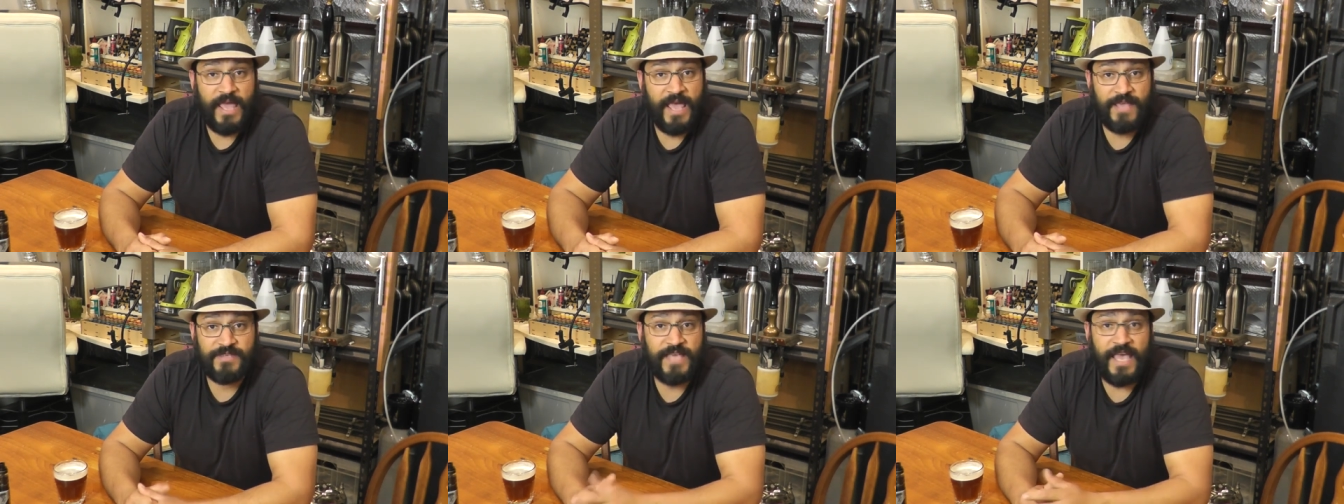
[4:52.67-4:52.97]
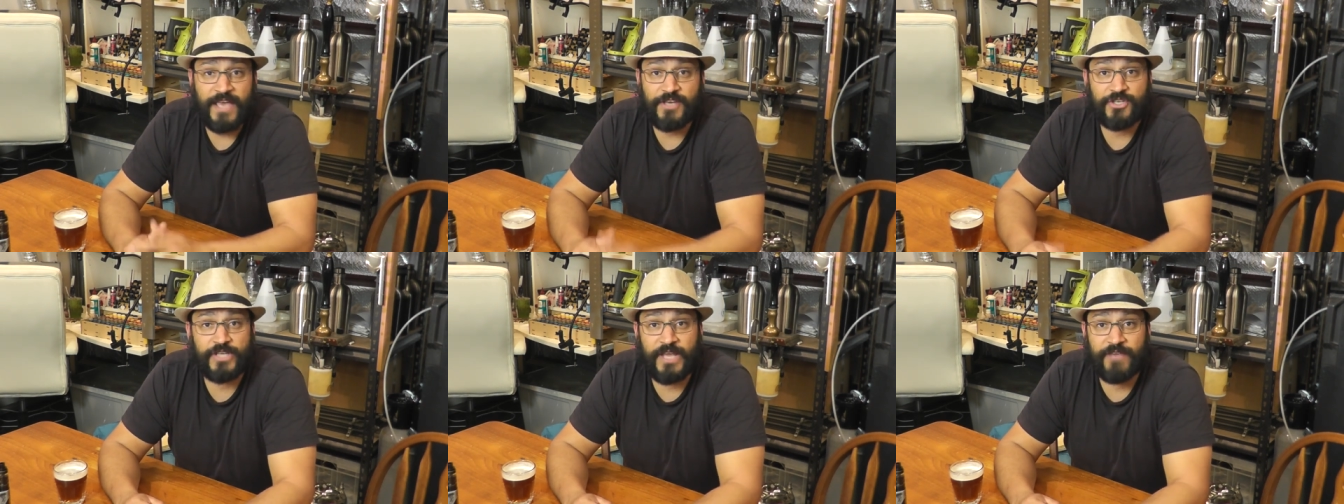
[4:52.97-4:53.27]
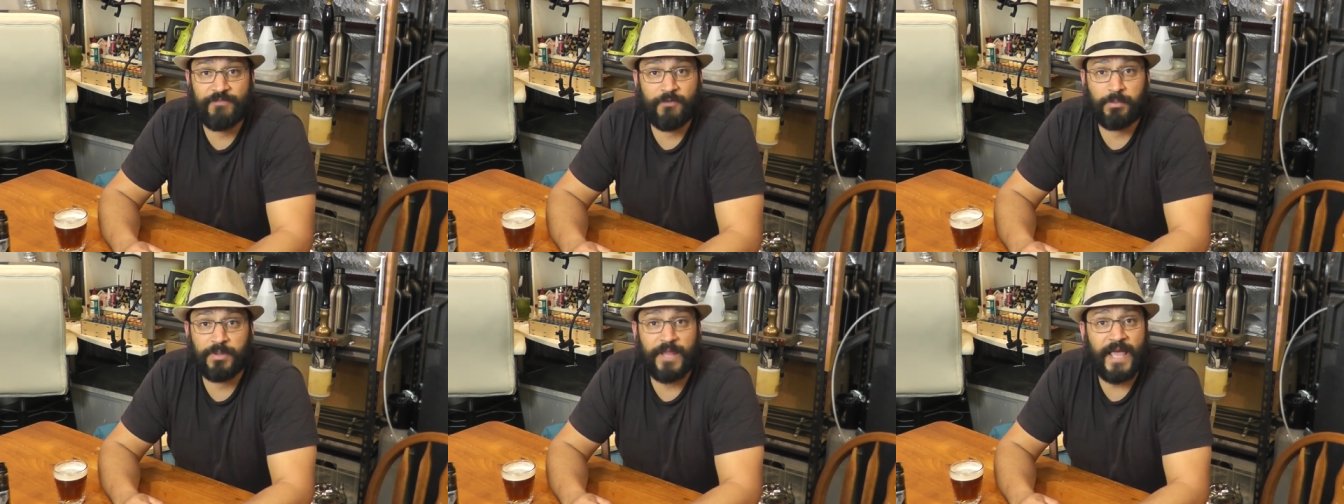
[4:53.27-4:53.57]
has actually
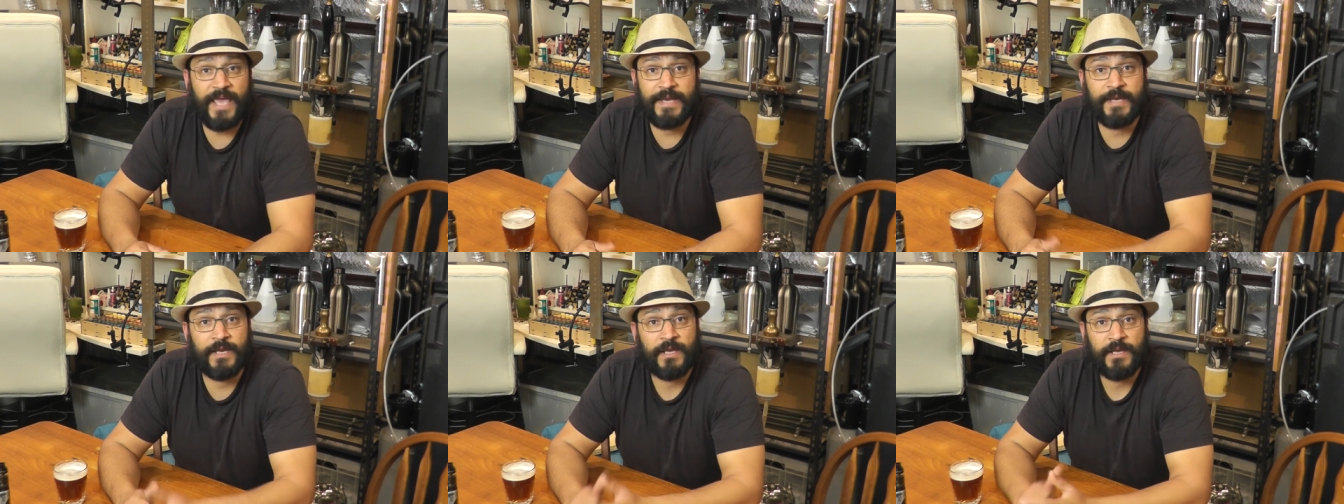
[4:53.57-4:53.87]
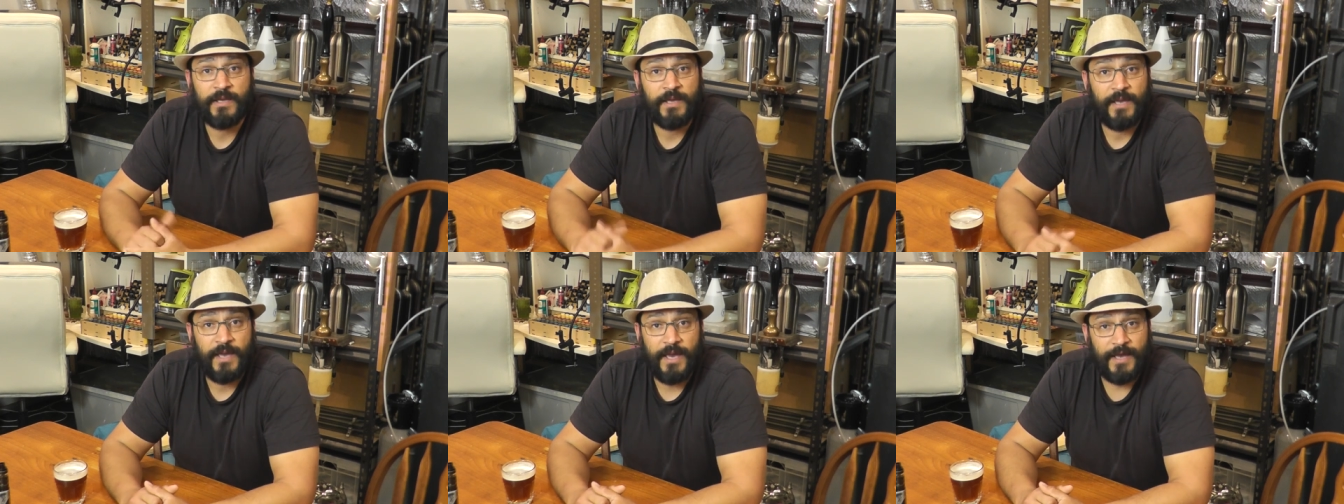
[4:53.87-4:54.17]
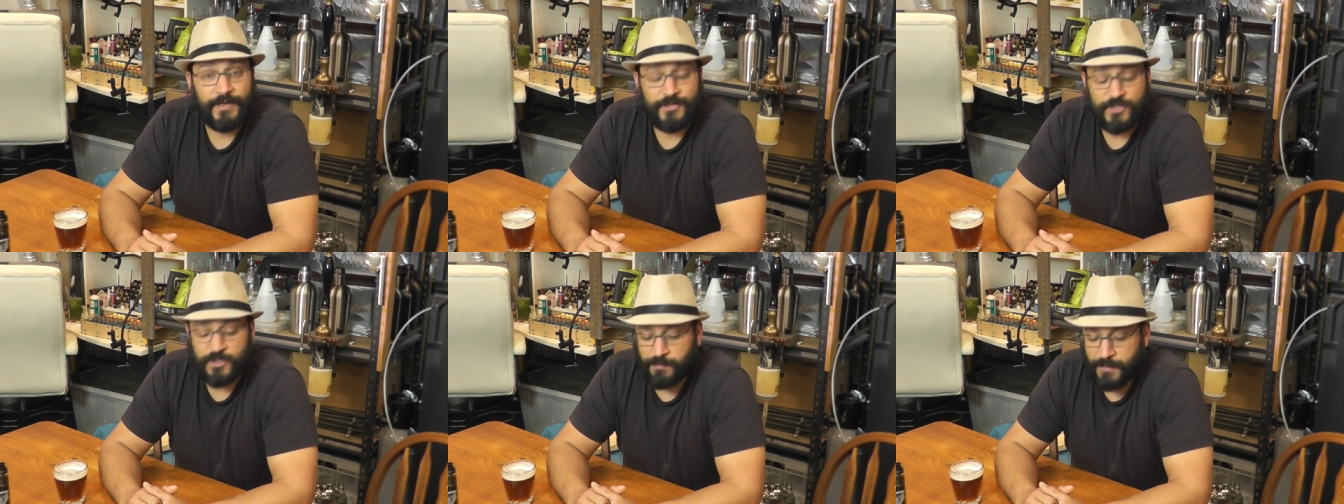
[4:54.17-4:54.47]
ever played
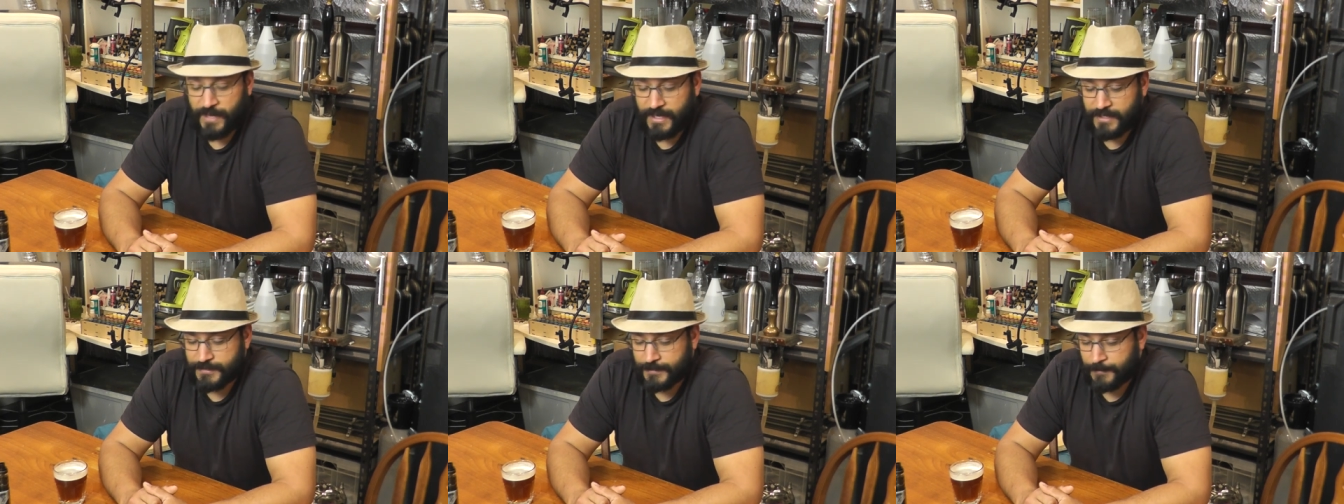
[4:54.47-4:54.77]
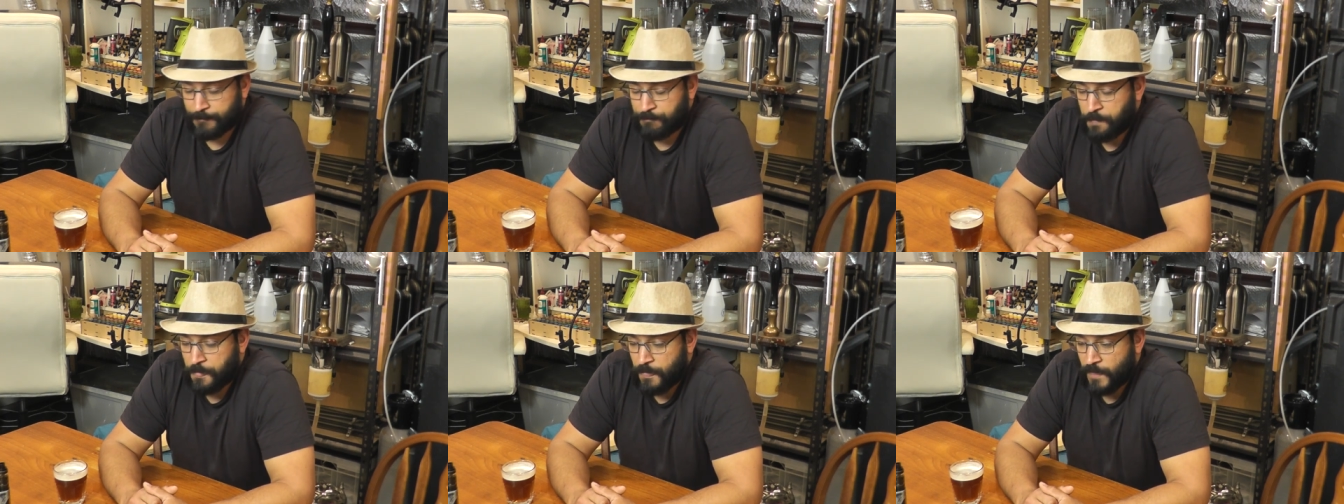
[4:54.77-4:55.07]
uh, Spectre.